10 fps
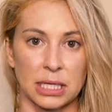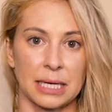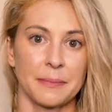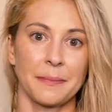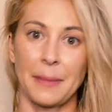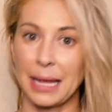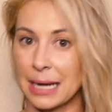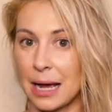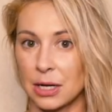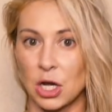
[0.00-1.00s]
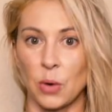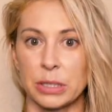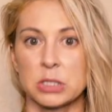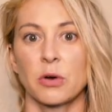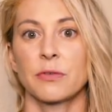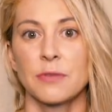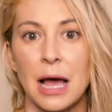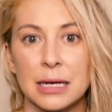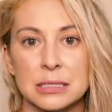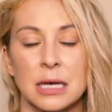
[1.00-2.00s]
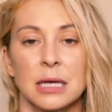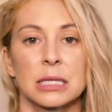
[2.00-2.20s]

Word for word: It may not go into effect.